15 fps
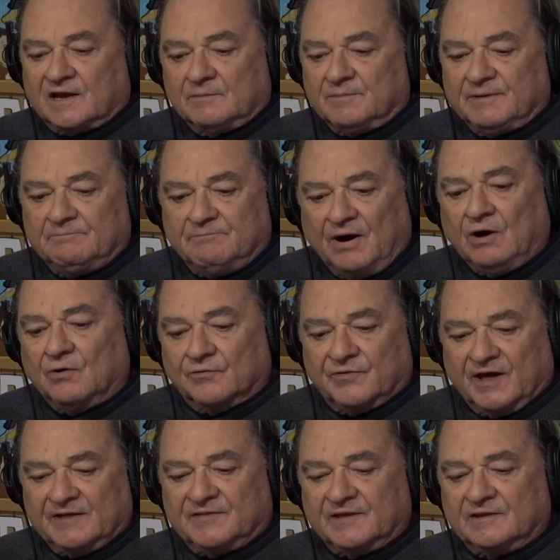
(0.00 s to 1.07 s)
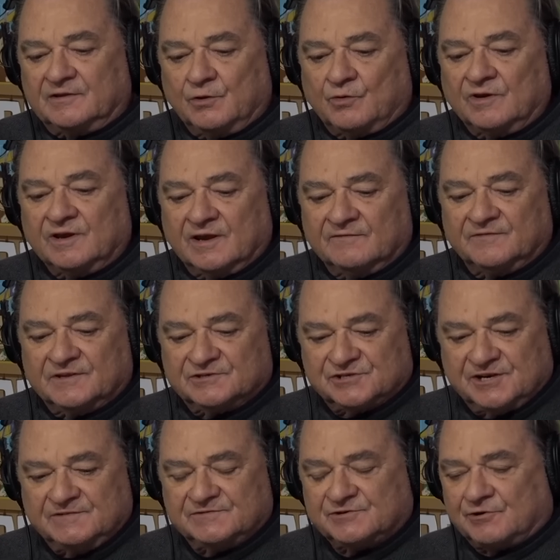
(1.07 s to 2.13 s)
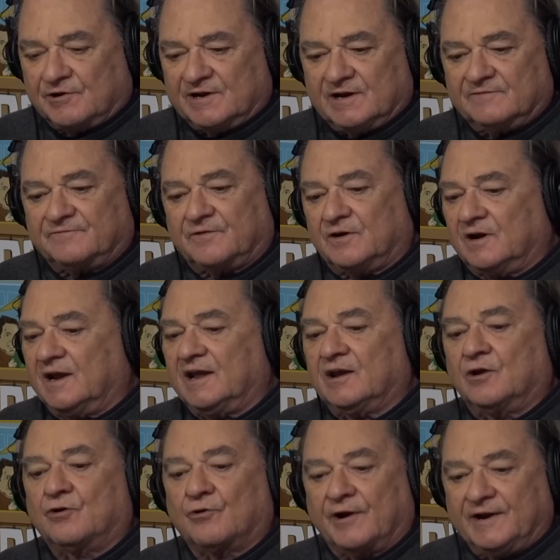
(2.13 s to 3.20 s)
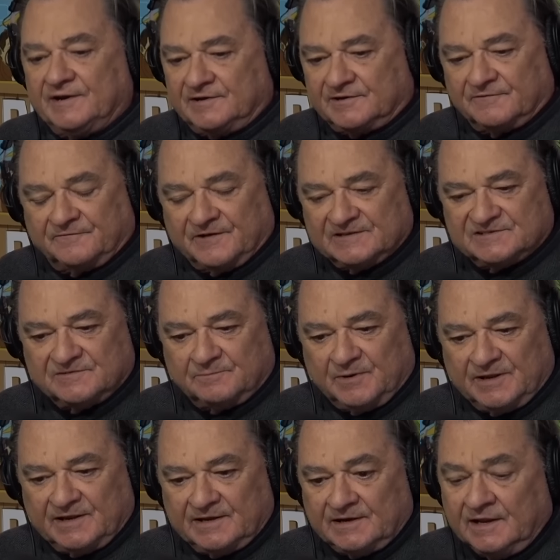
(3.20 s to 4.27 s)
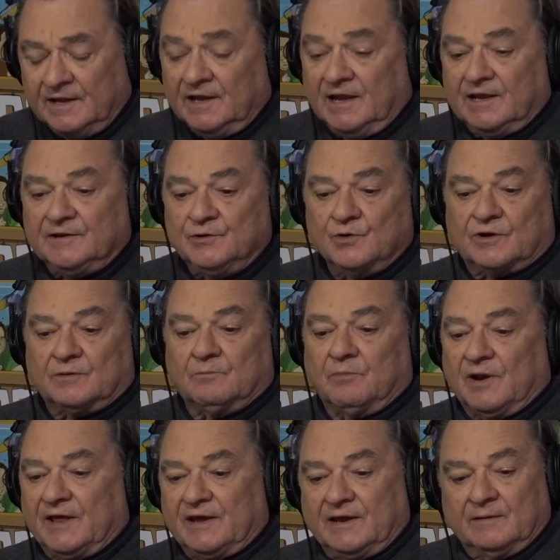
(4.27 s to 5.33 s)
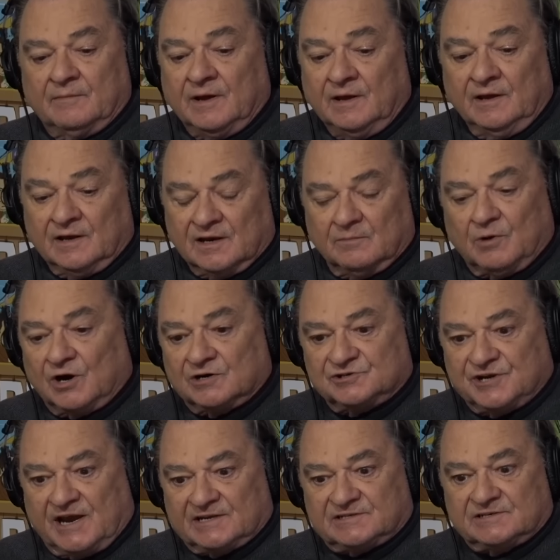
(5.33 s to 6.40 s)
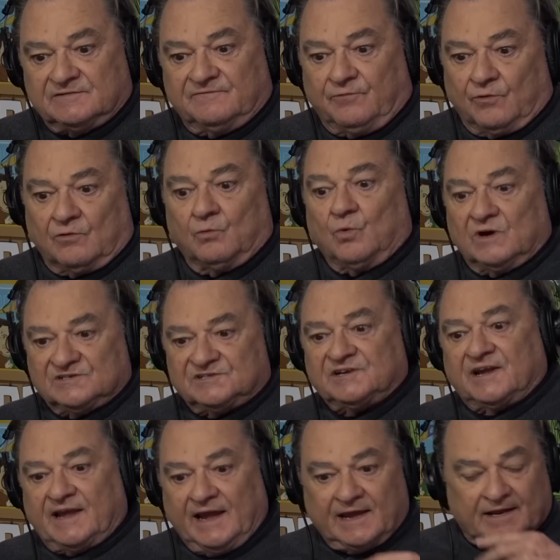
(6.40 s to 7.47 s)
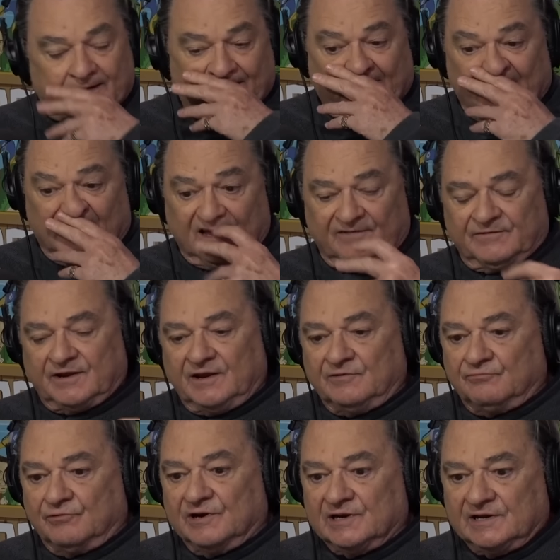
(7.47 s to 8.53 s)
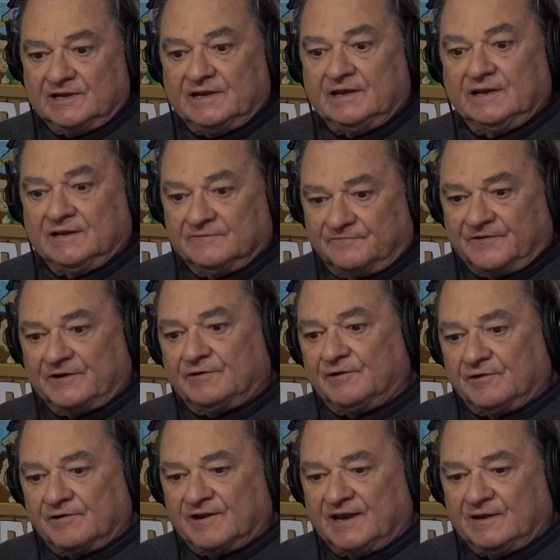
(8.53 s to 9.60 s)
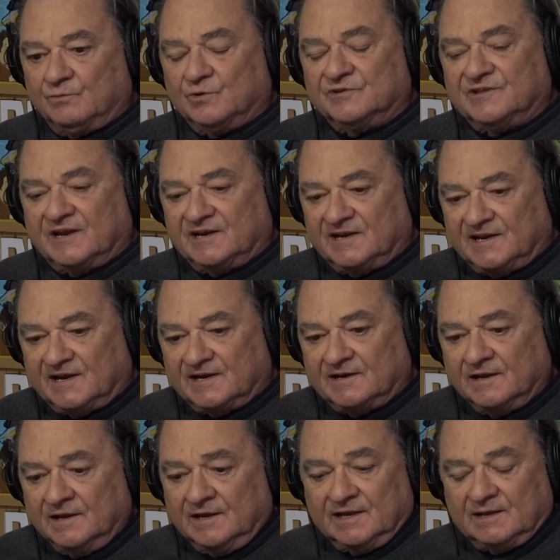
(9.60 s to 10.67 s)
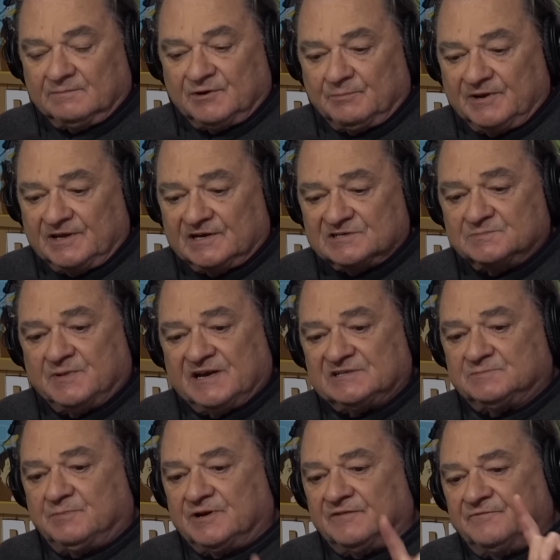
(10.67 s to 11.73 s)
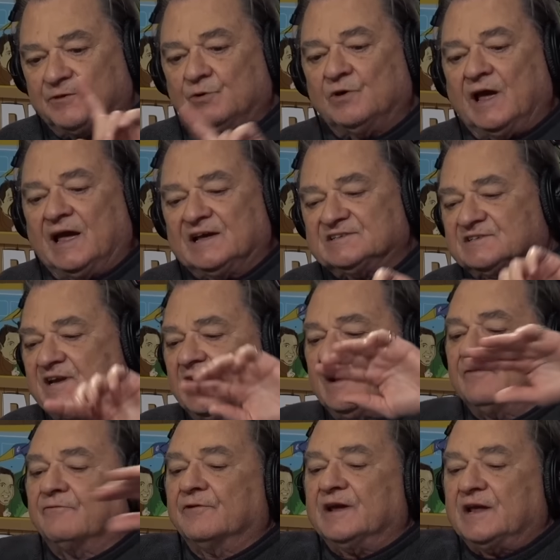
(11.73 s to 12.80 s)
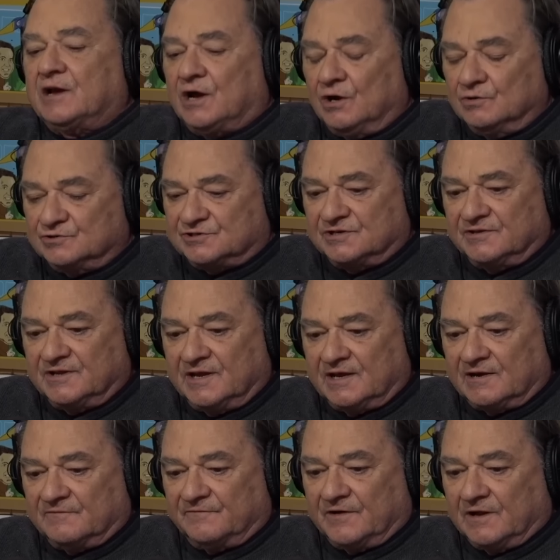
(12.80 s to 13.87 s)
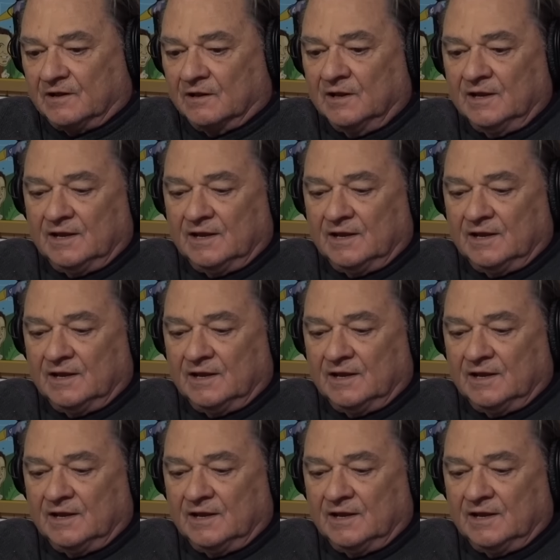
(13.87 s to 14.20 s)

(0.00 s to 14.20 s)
can be both. I think you can give the Chiefs credit for a great defensive plan, and you can blame Lamar Jackson for once again having a really inferior game when they needed him to be at his best. But if you ask every coach in the NFL,